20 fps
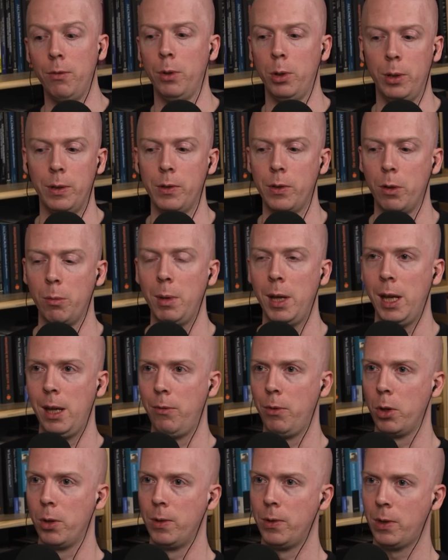influence their
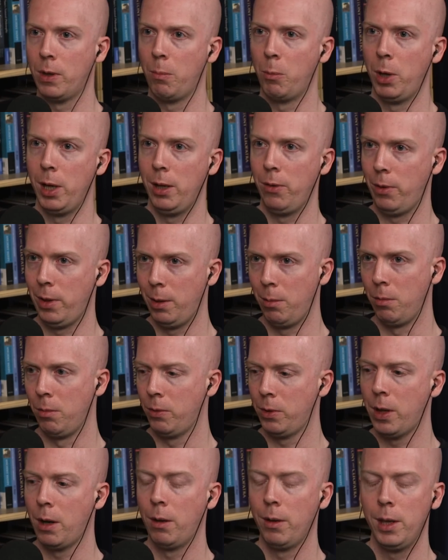behavior in some way,
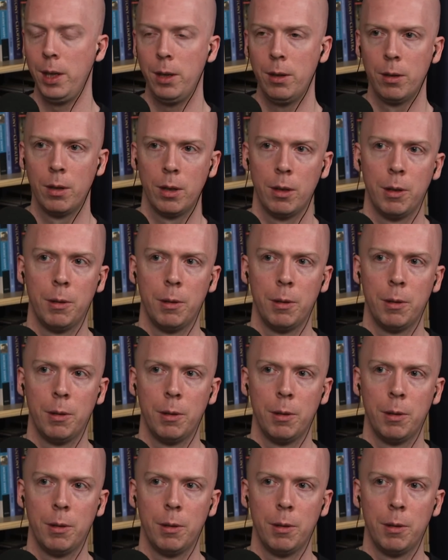even subtly?